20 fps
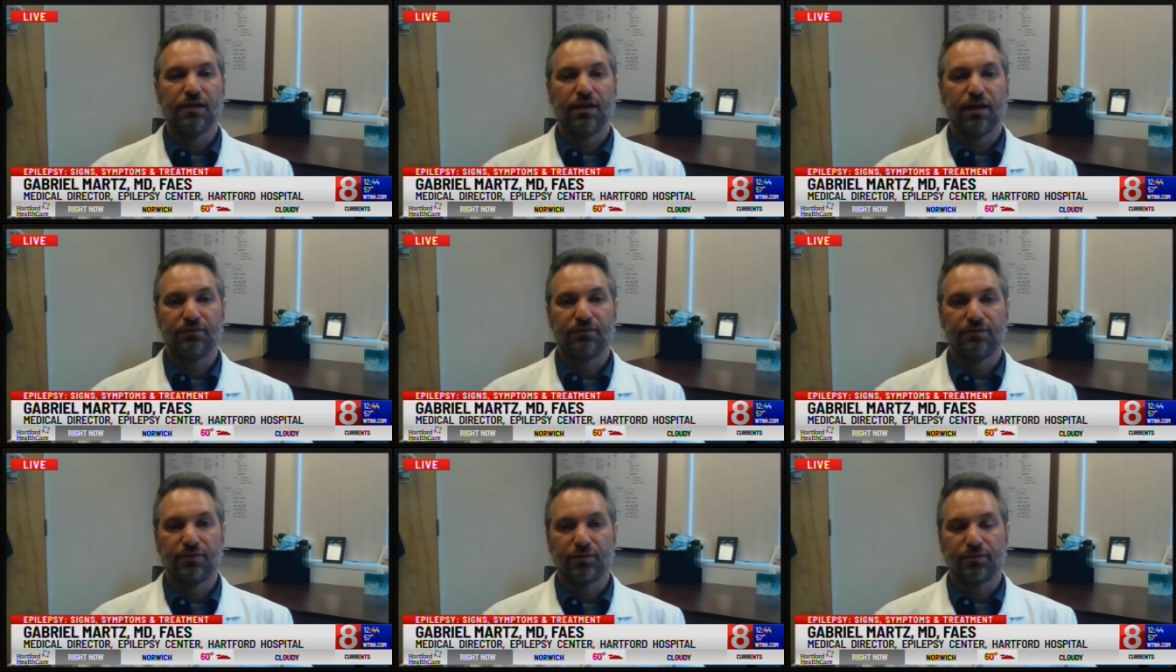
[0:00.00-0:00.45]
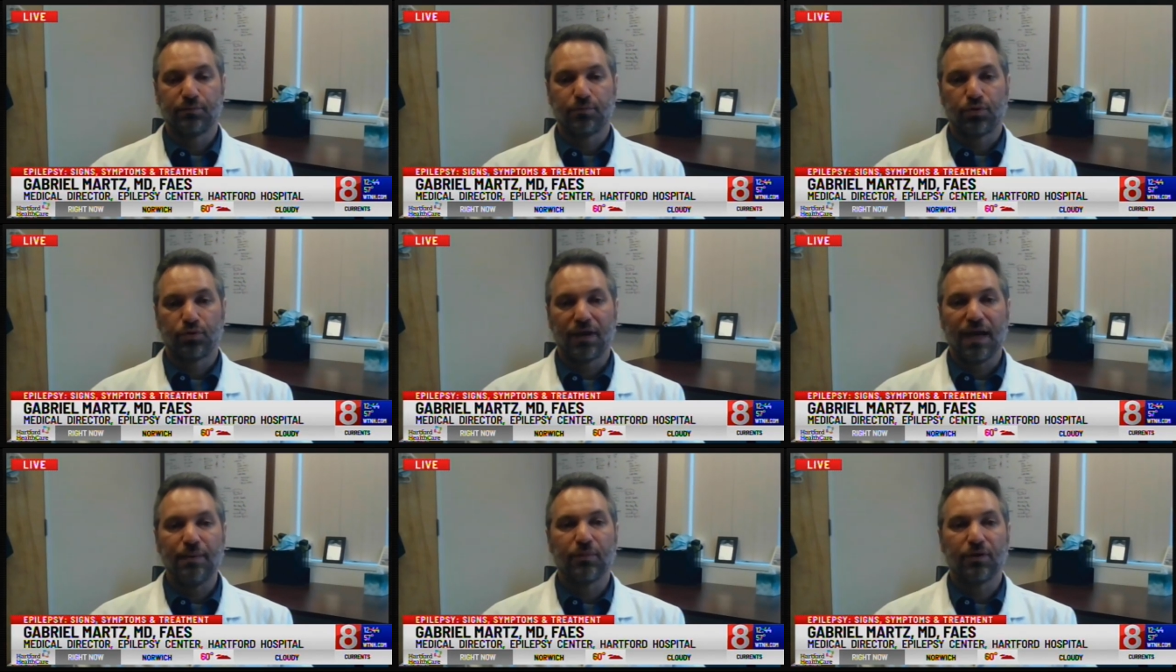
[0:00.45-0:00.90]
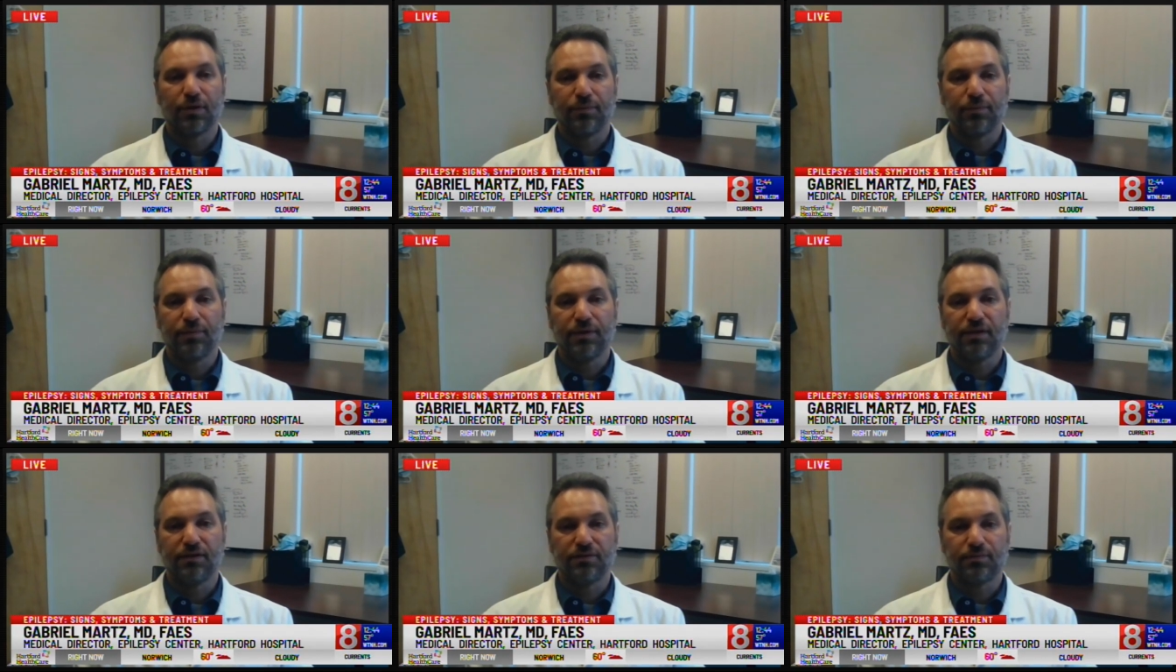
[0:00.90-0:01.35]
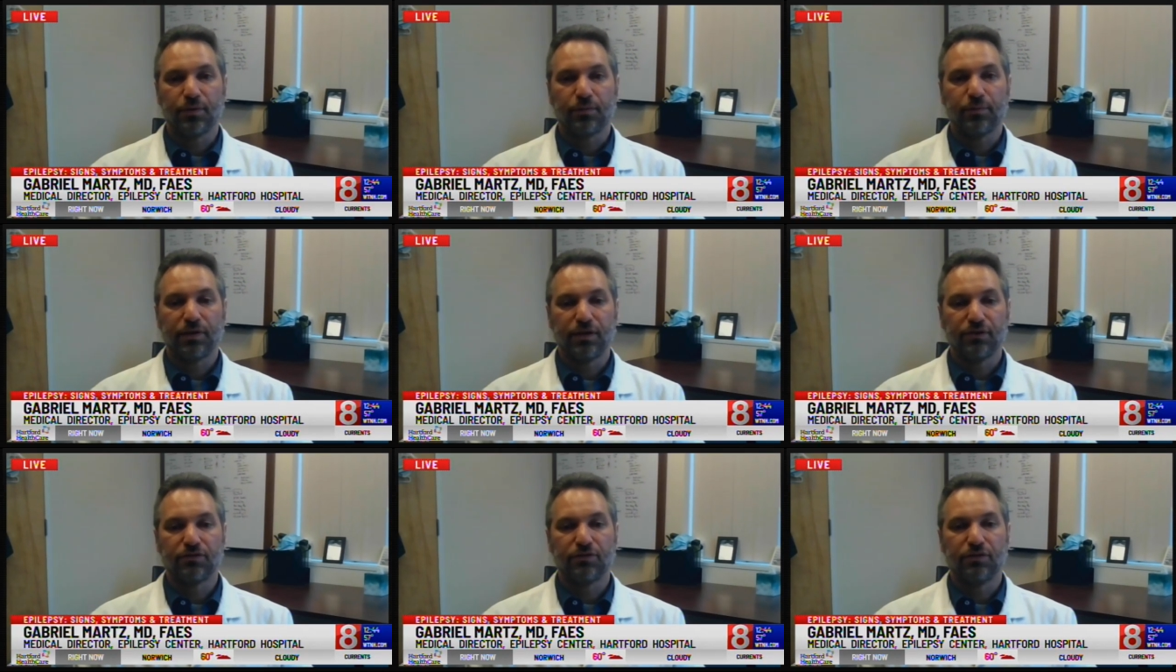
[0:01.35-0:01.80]
as the primary piece, but we
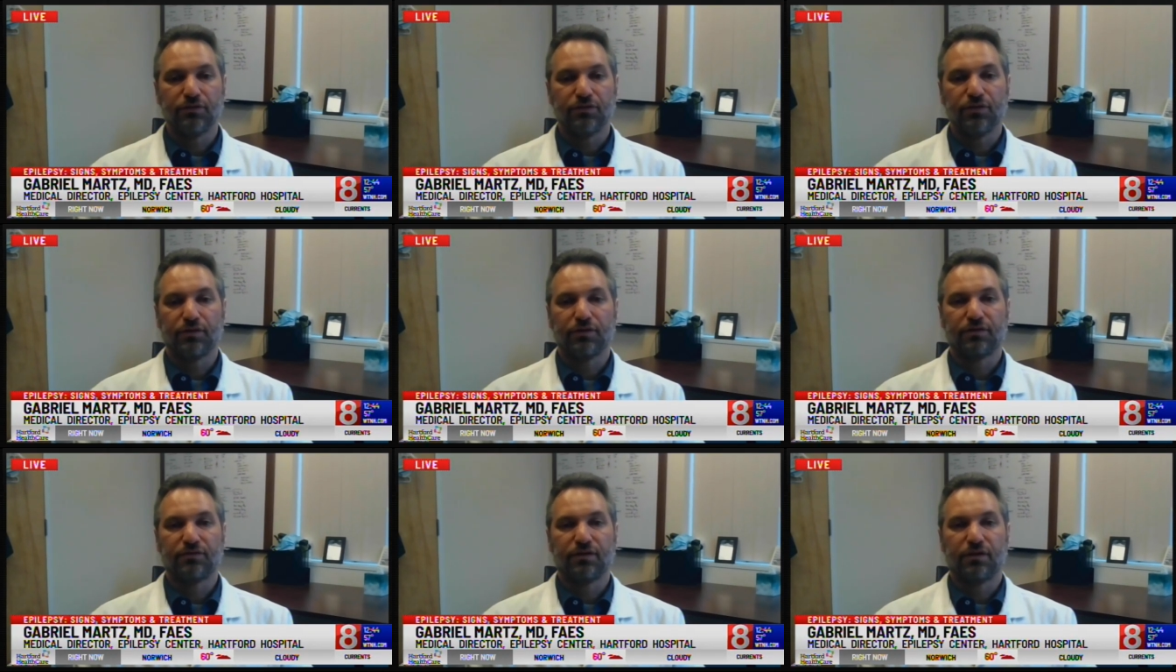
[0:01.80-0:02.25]
also focus